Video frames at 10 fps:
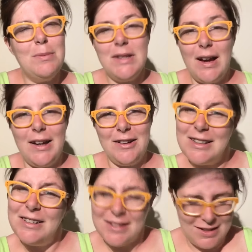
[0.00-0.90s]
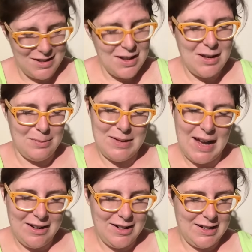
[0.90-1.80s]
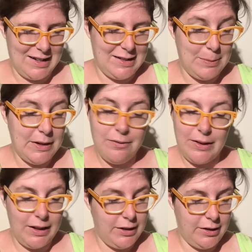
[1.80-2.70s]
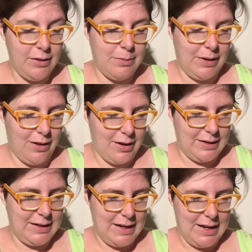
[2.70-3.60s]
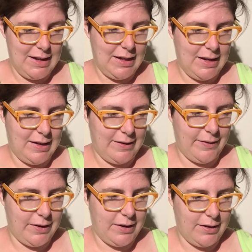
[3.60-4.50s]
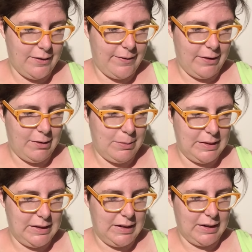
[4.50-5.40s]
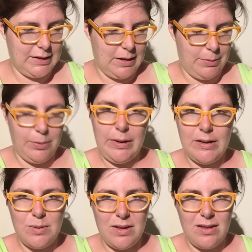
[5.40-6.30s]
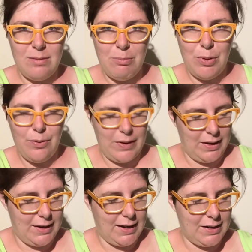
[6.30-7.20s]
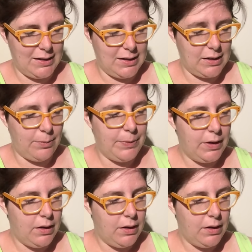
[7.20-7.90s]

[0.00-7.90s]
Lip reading: tired. I'm tired. It's been a really good but long day, and I've got a very busy next couple of weeks with moving again. So,